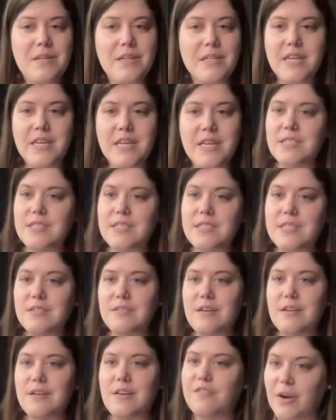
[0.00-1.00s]
It takes
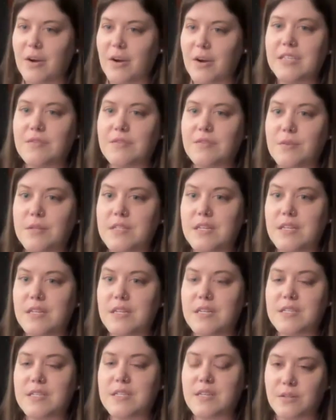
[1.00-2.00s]
a very different
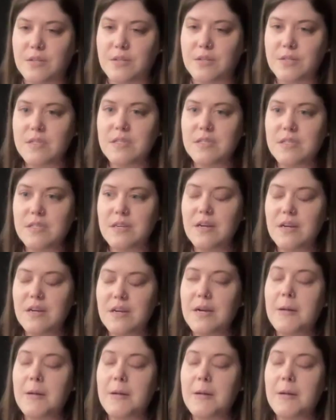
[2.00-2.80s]
set of skills,